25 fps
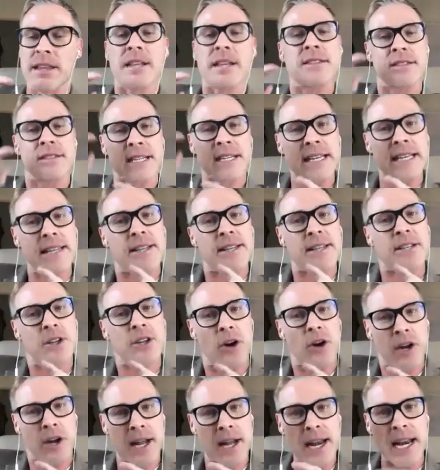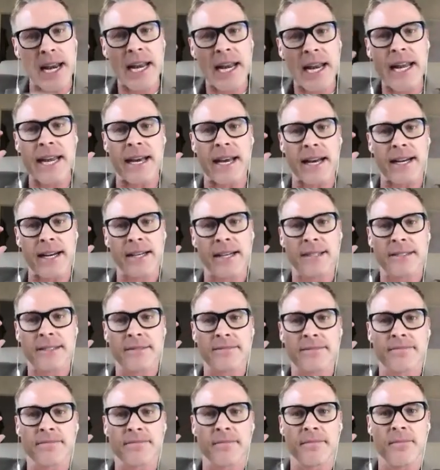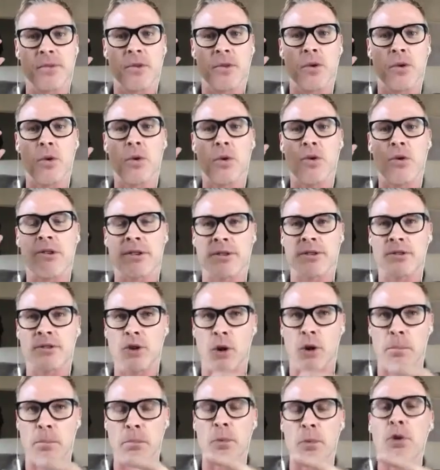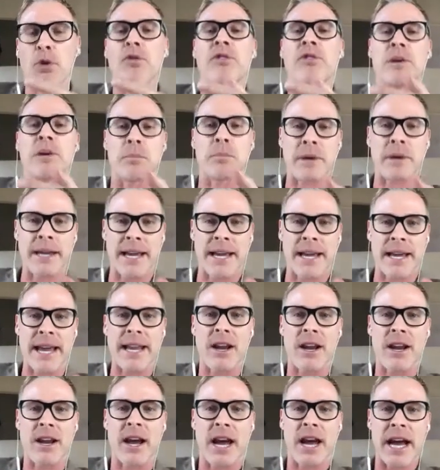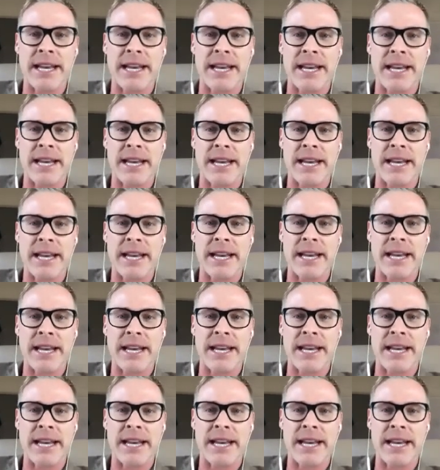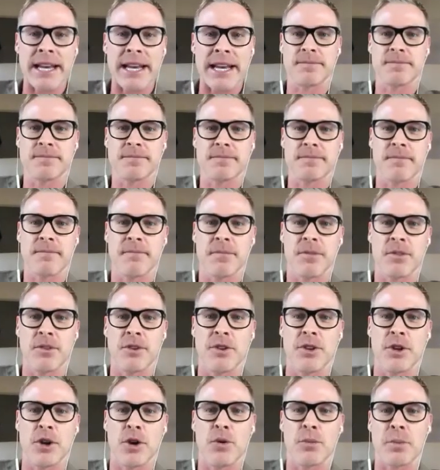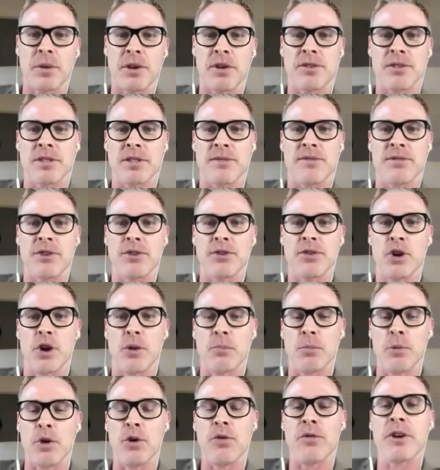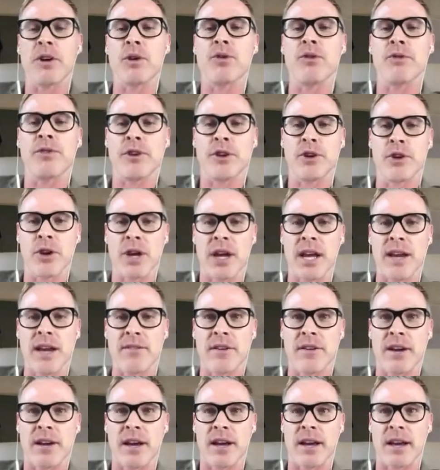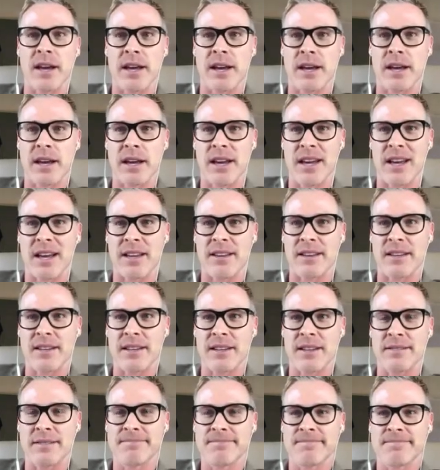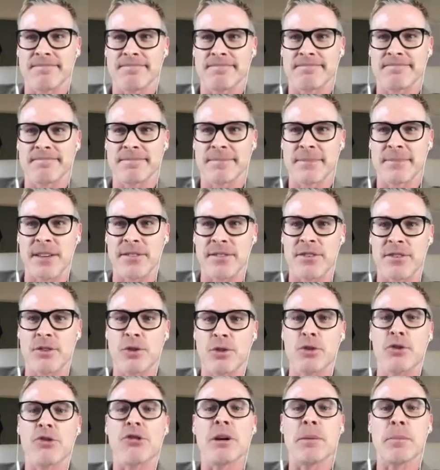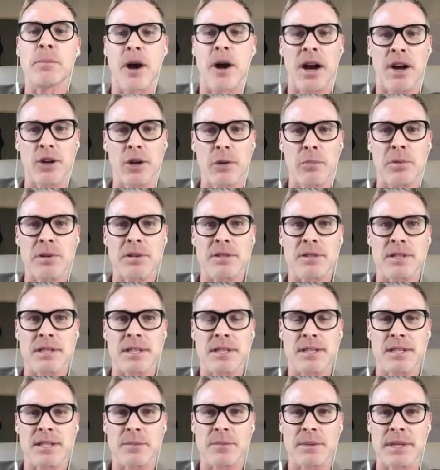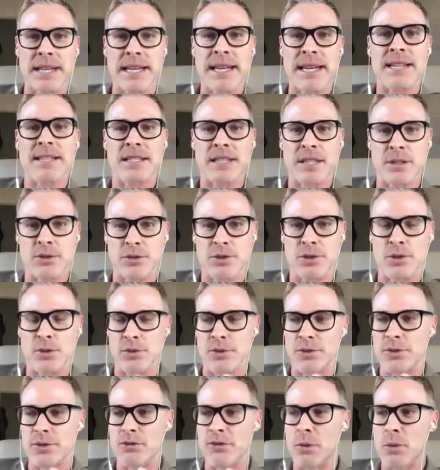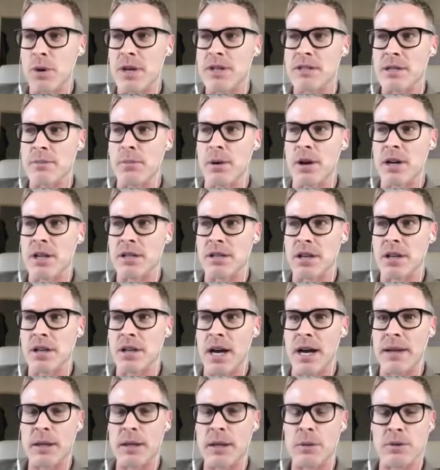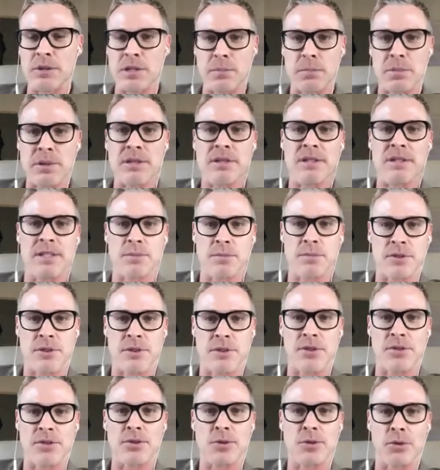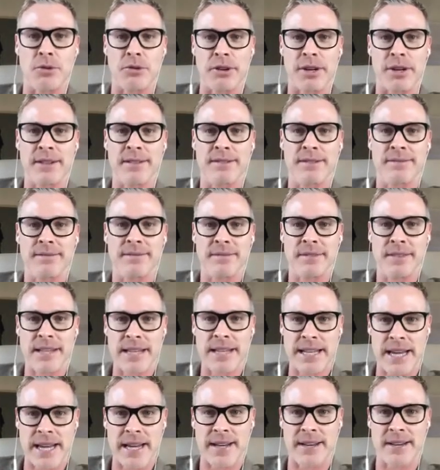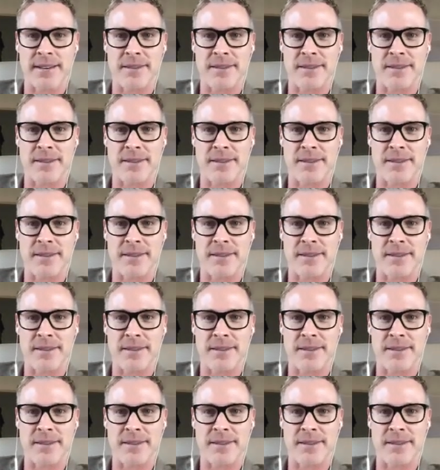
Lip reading: either not clear or it's not moving me, and I need to be moved. You know, because if you're not moving, or if you don't have a story behind your business. I mean, here's a little short story. Once upon a time, there was a business with no story. The end.